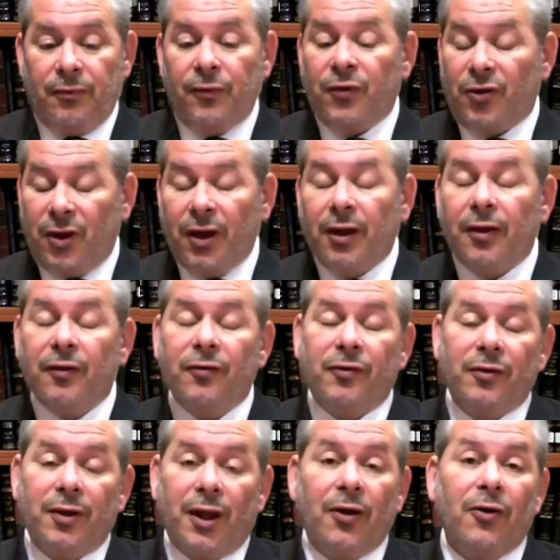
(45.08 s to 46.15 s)
for
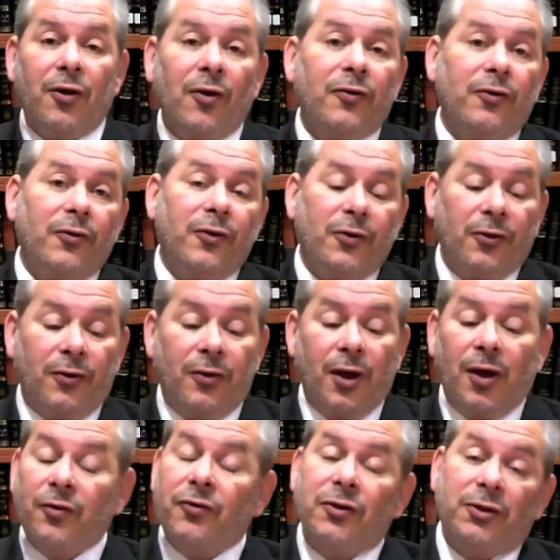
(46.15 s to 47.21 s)
things that are not so good,
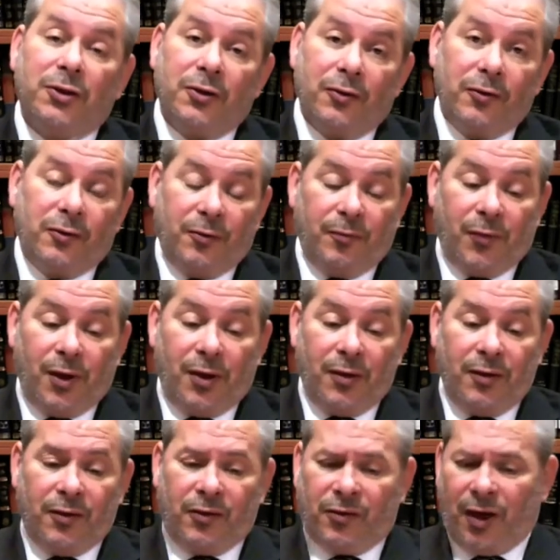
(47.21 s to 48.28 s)
such as
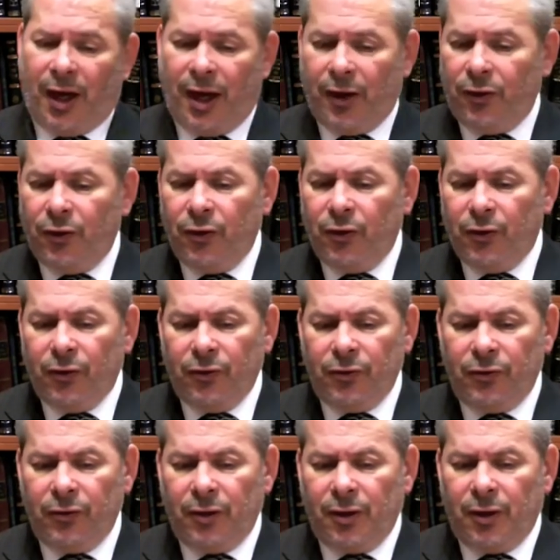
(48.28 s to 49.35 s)
the sad
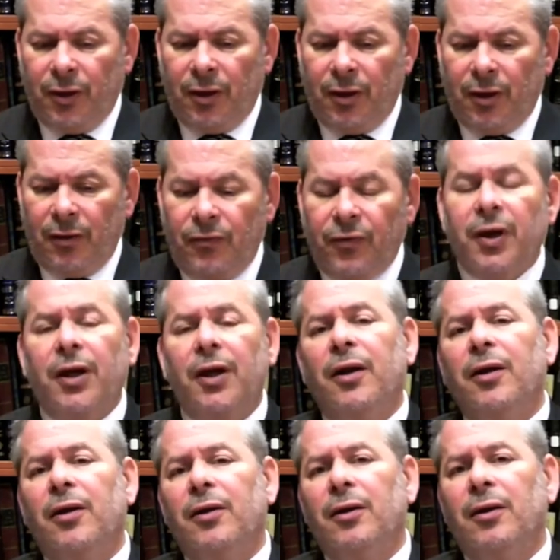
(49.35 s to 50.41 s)
news of
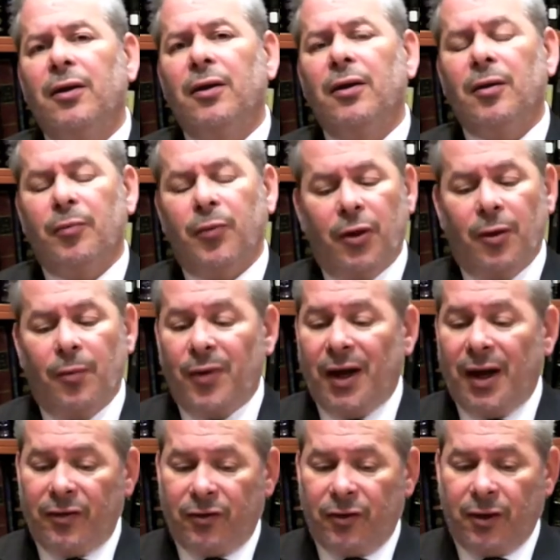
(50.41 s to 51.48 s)
hearing about the
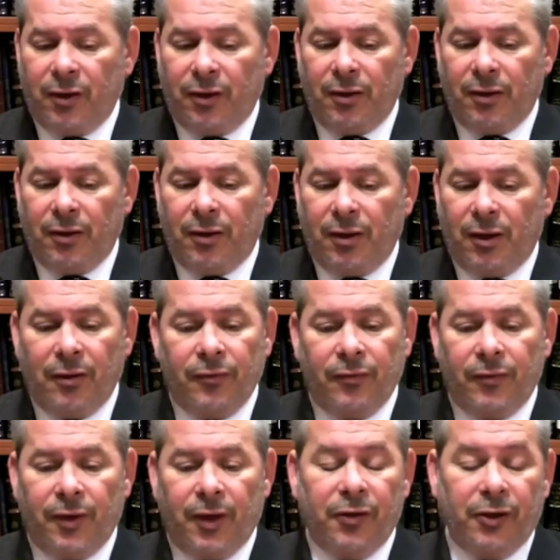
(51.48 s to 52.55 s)
passing
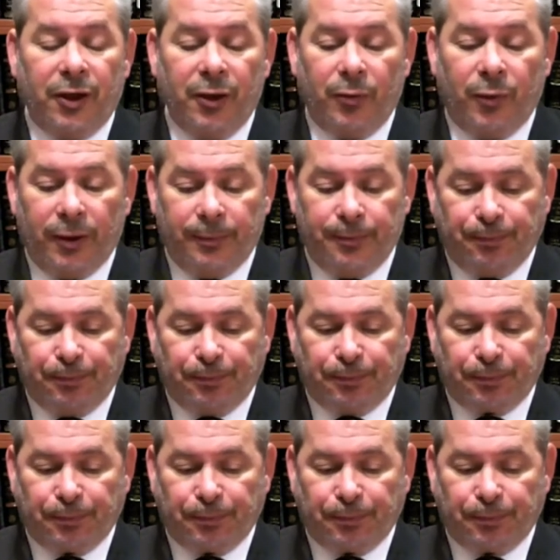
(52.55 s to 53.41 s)
of a dear one.